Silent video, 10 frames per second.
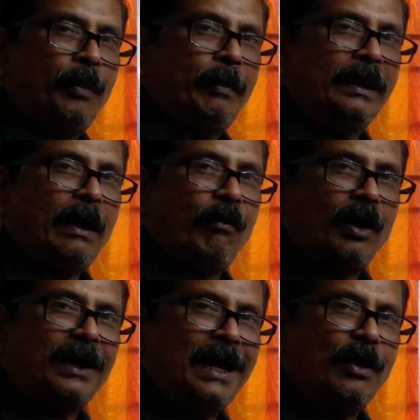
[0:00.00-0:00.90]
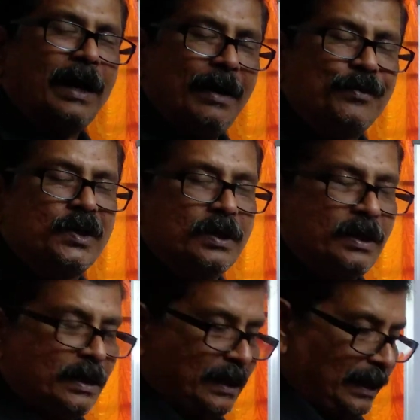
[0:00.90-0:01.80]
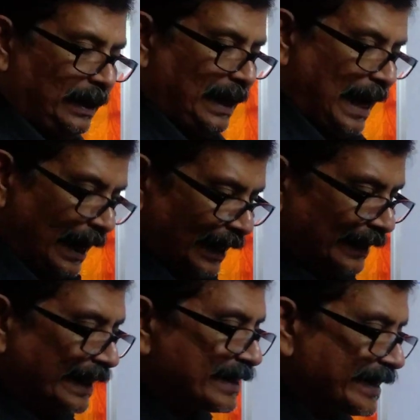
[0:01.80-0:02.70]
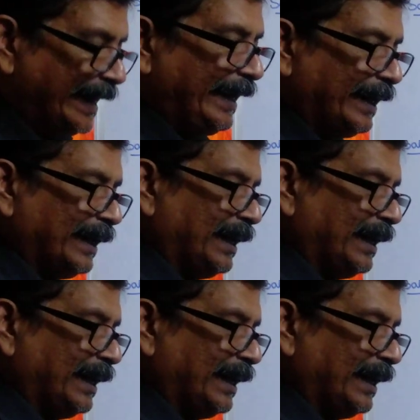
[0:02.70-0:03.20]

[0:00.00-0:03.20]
When the volcano comes under the sea,